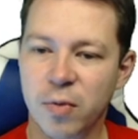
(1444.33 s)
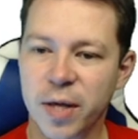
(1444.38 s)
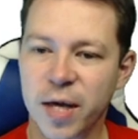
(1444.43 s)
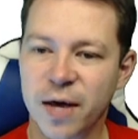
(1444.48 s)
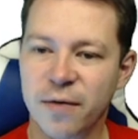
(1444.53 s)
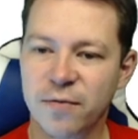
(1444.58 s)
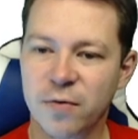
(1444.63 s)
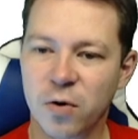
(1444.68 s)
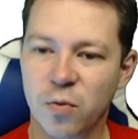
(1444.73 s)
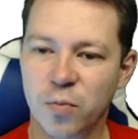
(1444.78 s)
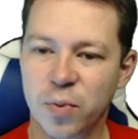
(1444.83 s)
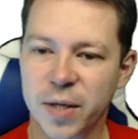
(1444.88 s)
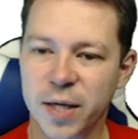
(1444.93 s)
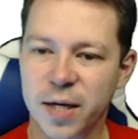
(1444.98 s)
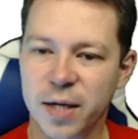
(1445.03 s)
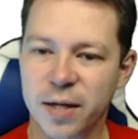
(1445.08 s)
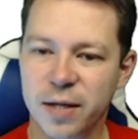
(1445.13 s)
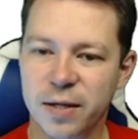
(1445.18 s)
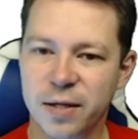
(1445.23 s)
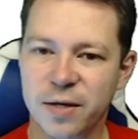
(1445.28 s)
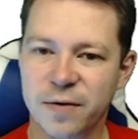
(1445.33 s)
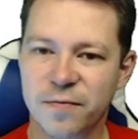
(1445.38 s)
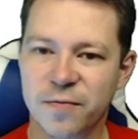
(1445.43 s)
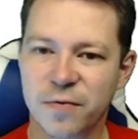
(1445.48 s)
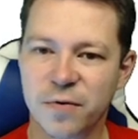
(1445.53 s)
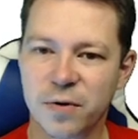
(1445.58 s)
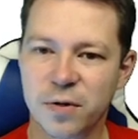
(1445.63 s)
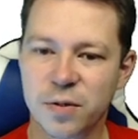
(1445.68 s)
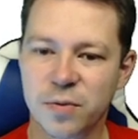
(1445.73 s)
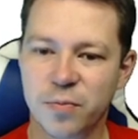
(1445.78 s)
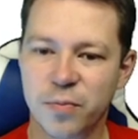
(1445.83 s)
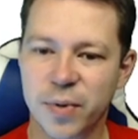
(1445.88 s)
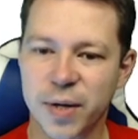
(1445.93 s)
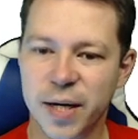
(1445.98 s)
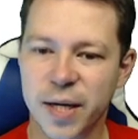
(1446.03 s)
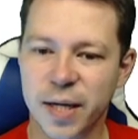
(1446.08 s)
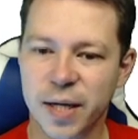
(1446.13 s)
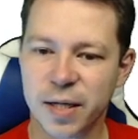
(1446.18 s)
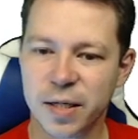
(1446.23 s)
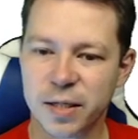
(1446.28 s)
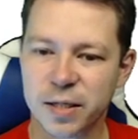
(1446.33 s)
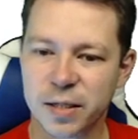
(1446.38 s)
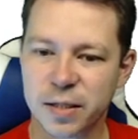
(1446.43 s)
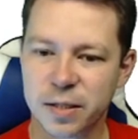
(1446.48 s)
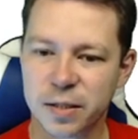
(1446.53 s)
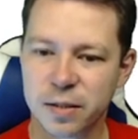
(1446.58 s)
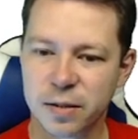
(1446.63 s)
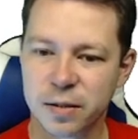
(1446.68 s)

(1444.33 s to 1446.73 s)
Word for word: have completely different biddings.